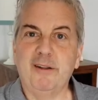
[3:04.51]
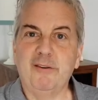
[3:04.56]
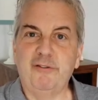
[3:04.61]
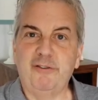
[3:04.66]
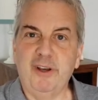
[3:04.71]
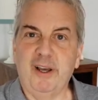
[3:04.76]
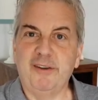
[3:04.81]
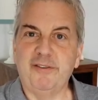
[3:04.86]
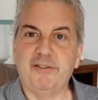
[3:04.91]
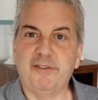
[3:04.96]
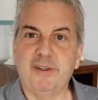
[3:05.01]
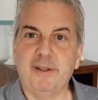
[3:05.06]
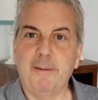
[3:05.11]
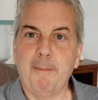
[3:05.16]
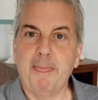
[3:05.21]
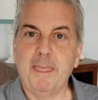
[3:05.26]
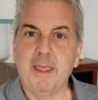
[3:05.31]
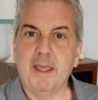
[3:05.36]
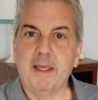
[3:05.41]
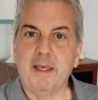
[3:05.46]
just
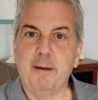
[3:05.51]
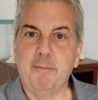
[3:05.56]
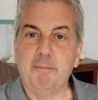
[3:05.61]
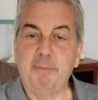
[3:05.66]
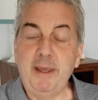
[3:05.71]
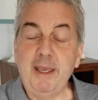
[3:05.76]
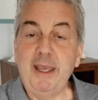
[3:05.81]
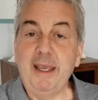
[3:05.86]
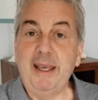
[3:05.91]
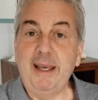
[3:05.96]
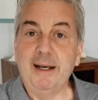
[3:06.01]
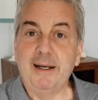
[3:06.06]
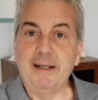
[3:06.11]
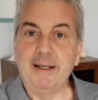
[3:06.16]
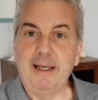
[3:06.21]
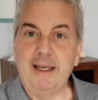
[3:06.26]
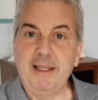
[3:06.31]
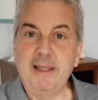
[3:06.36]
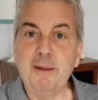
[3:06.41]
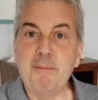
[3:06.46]
be
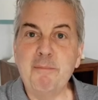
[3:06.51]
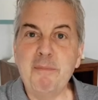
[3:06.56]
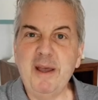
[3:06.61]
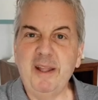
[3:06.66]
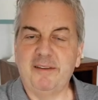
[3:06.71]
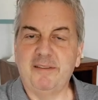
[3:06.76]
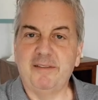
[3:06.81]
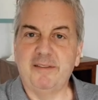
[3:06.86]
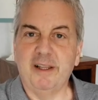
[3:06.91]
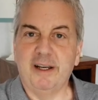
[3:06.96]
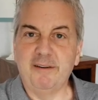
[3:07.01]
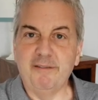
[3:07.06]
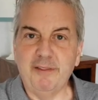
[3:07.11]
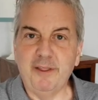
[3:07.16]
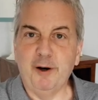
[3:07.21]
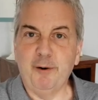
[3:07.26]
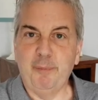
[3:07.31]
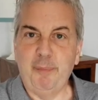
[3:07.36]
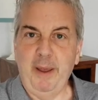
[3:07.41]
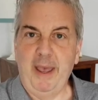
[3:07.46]
in the midst of
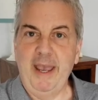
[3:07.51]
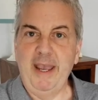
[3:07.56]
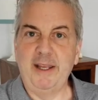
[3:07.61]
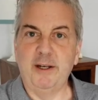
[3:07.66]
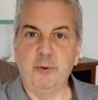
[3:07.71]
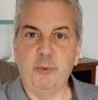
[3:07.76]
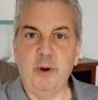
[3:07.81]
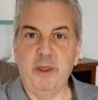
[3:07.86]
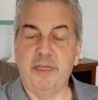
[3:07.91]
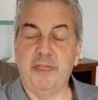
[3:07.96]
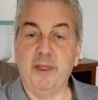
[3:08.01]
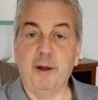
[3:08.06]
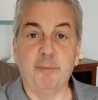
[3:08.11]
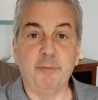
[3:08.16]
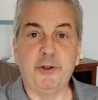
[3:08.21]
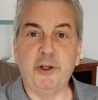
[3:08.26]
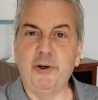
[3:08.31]
their pain with them.